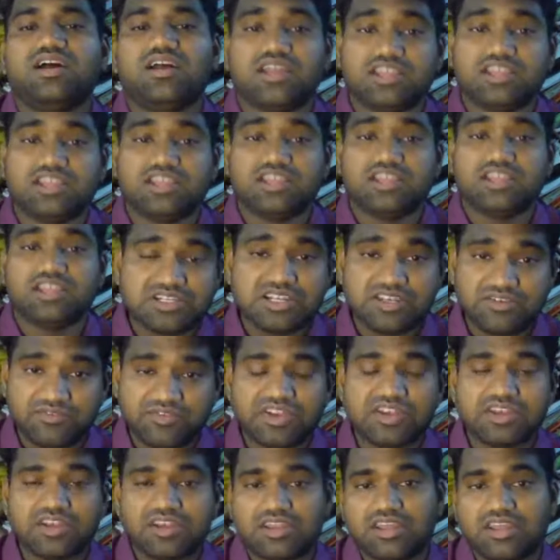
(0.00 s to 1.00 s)
especially
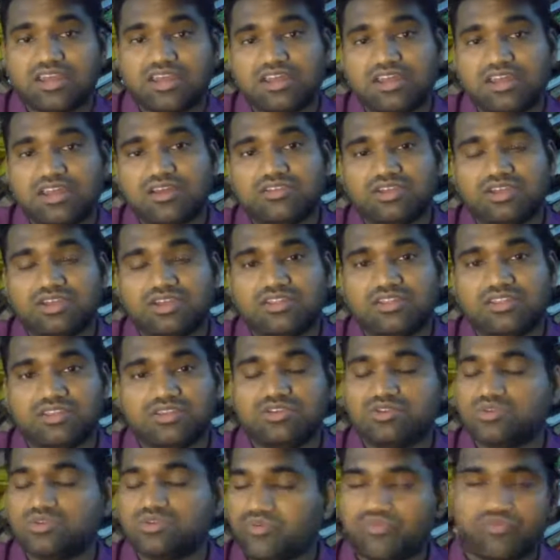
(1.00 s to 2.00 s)
when
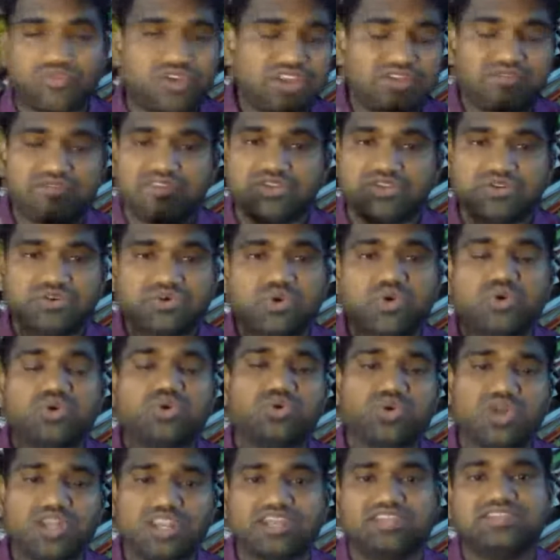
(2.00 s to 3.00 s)
whenever you go
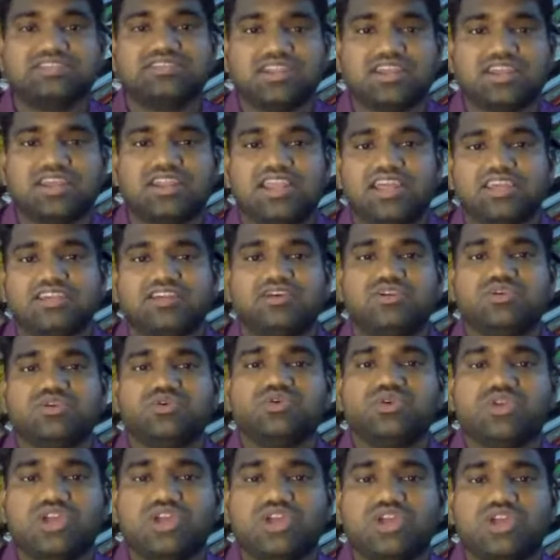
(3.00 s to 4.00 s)
to an X-ray, like
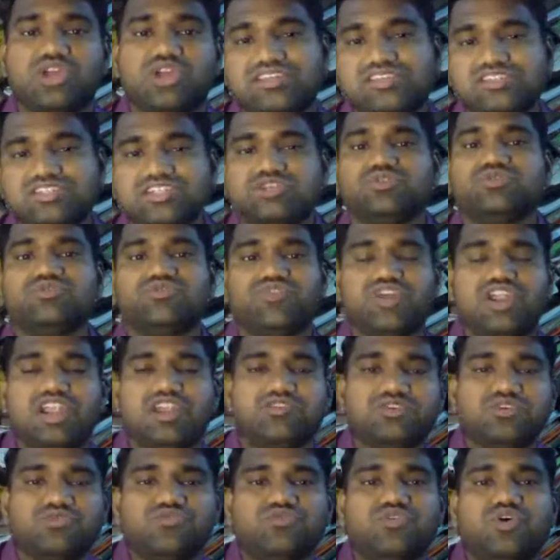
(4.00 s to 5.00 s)
you get an injury, you
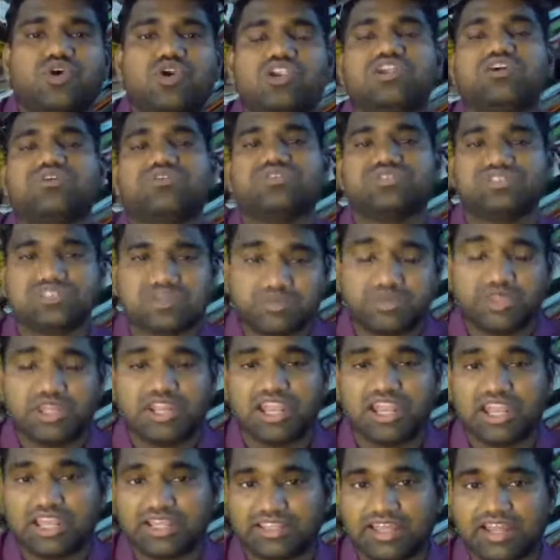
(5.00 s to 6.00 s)
fall down or
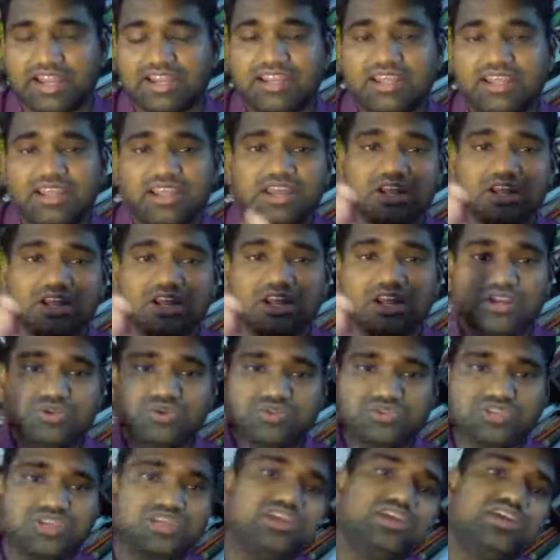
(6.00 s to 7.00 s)
something like that,
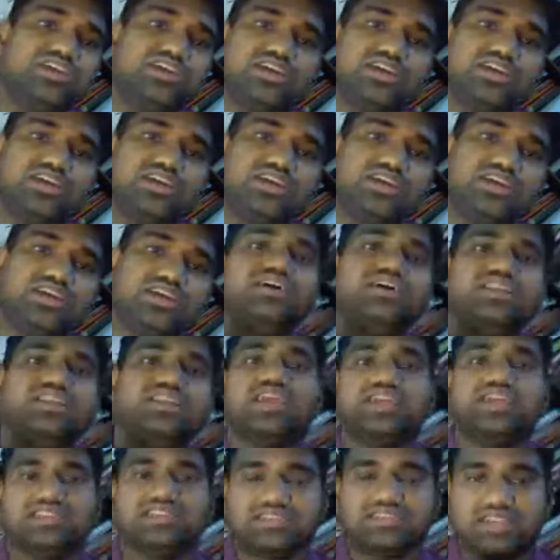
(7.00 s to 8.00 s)
you see in
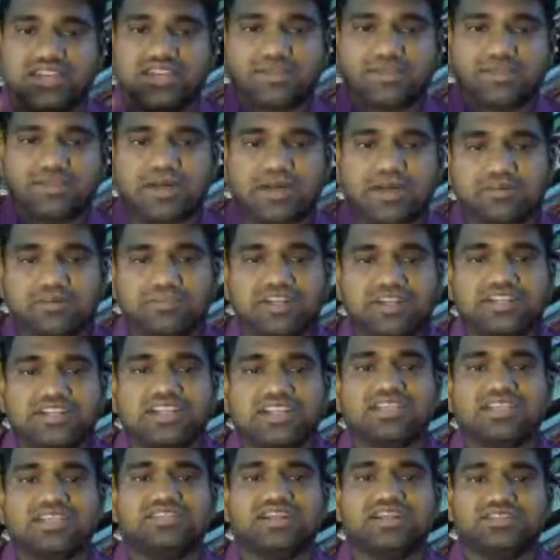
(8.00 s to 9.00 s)
an X-ray department
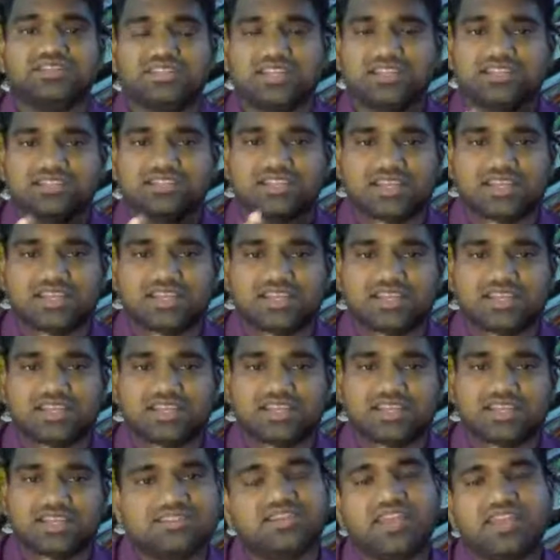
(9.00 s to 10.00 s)
telling that there is
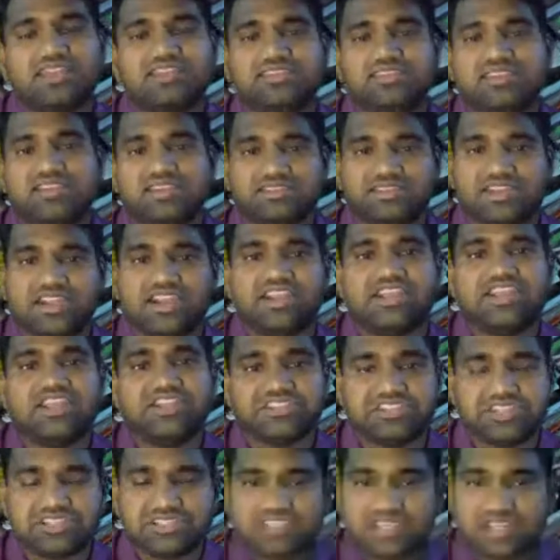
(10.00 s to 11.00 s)
hazardous X-rays,
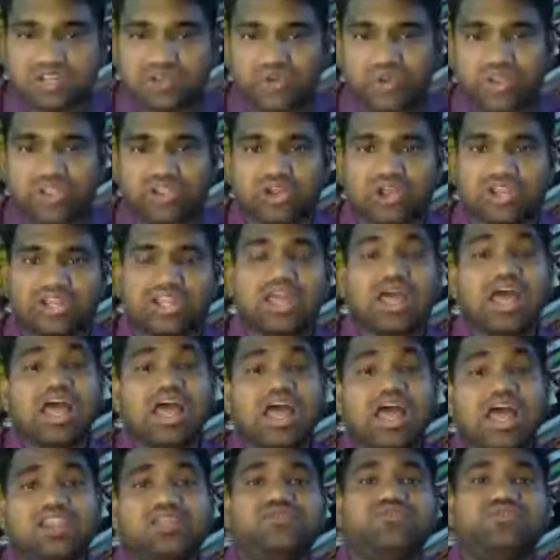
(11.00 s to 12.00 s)
radiations are going on,
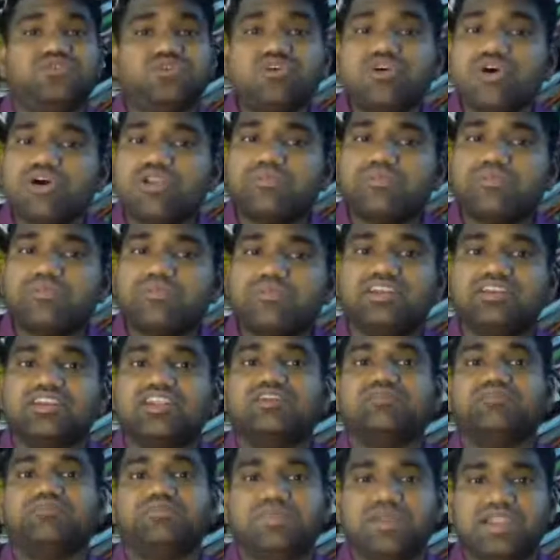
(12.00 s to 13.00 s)
and if you are
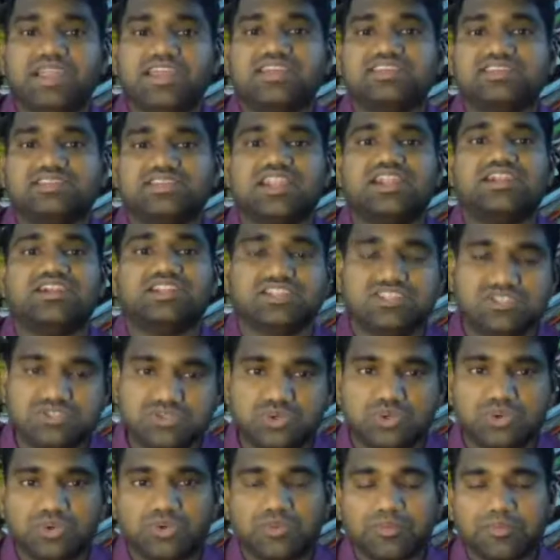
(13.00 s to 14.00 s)
pregnant, please let us
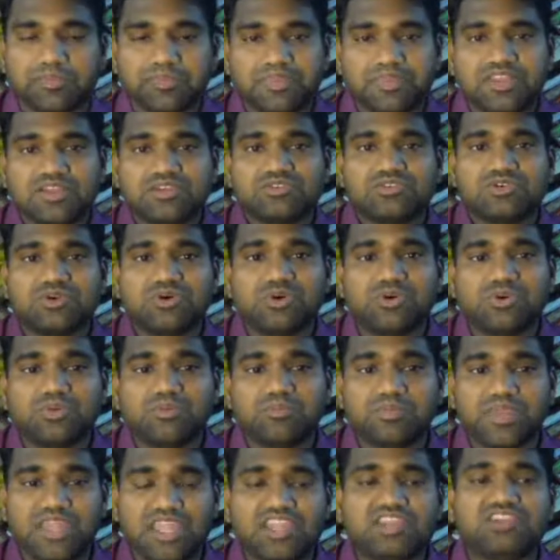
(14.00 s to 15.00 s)
know.
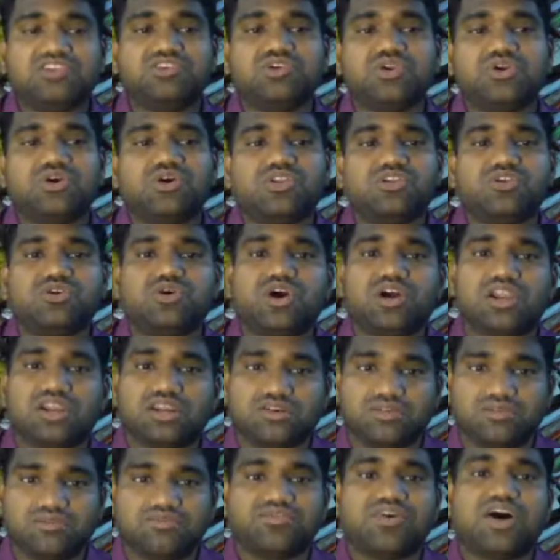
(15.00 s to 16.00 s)
So make sure you
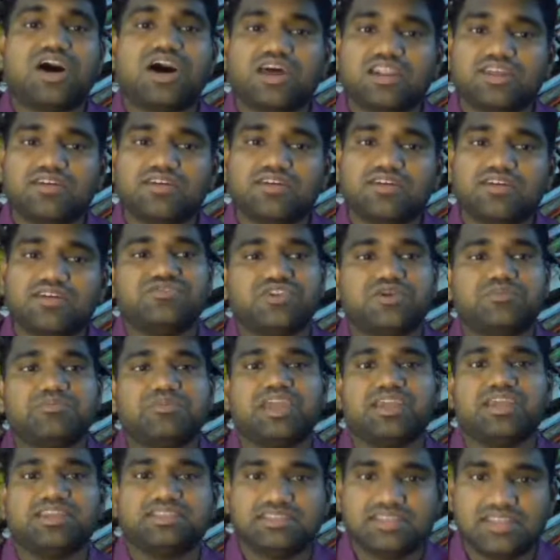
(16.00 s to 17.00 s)
are far away
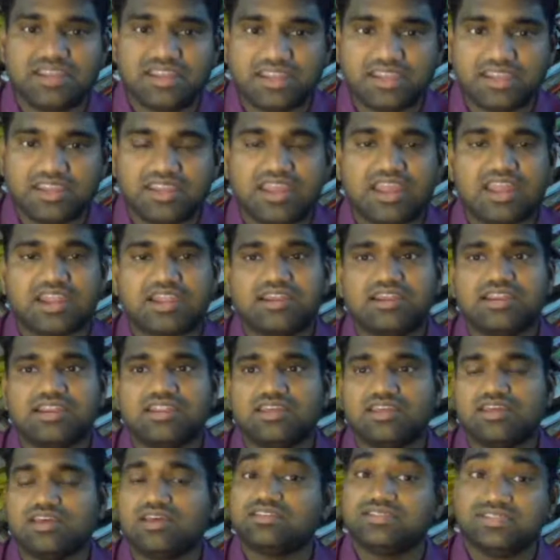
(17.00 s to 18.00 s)
from X-ray,
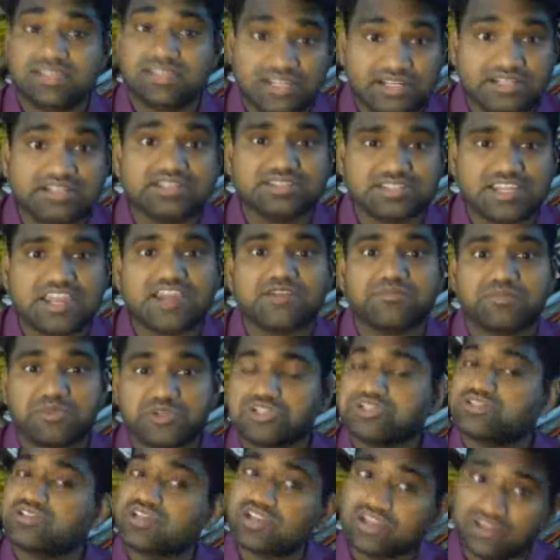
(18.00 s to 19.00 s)
and CT scan
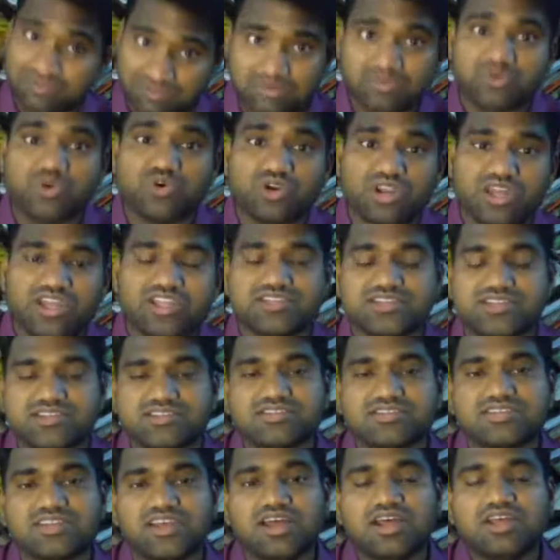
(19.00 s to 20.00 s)
machines are even more
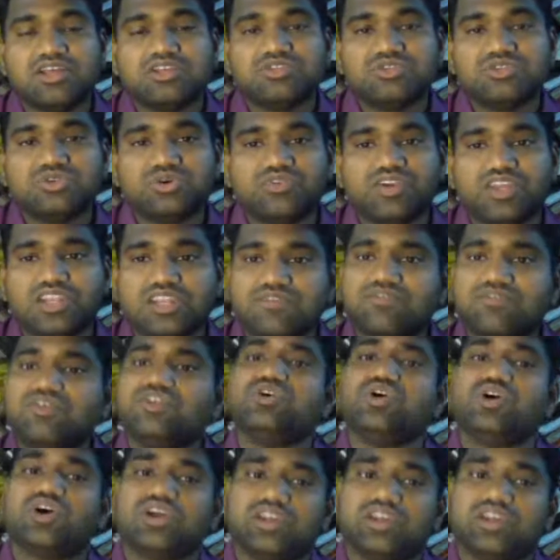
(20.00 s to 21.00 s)
dangerous. So whenever
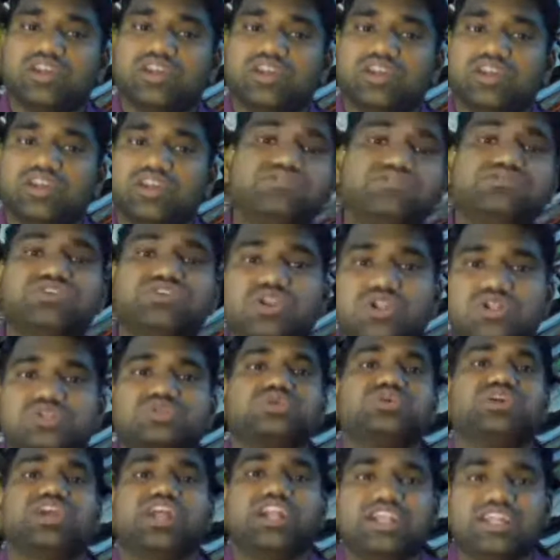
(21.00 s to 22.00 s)
your relatives are
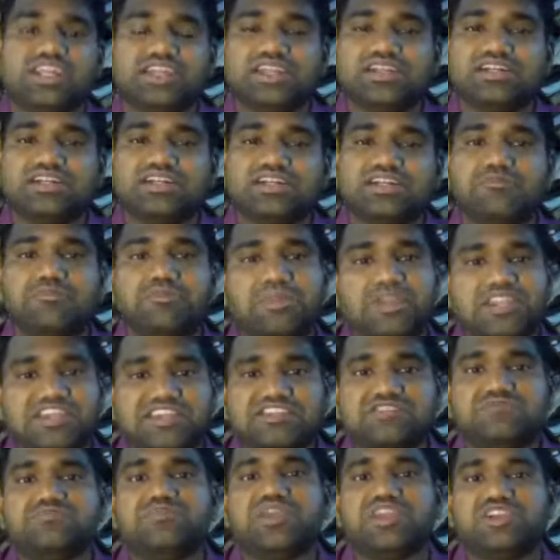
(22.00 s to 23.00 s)
also getting it done,
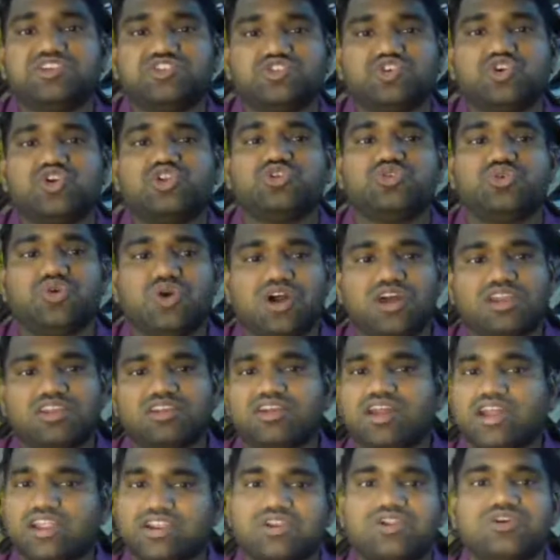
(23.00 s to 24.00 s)
please make sure you
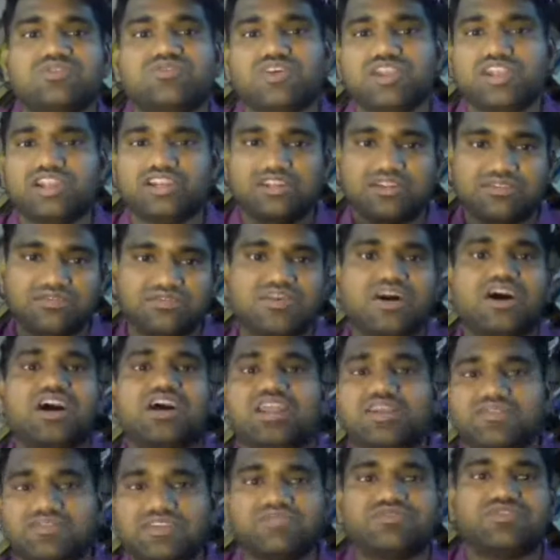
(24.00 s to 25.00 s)
are kind of a little
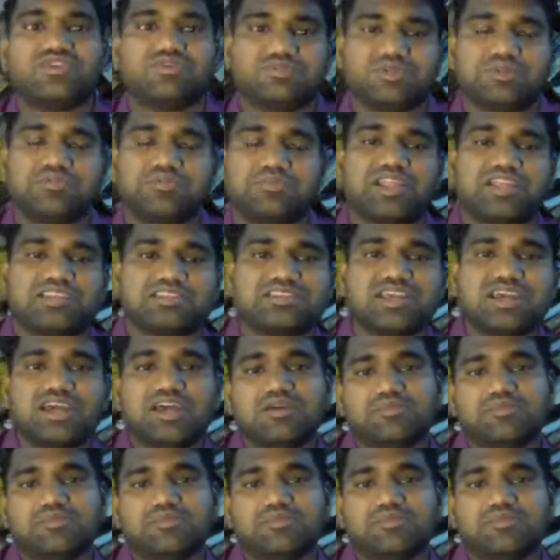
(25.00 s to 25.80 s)
far away from the place,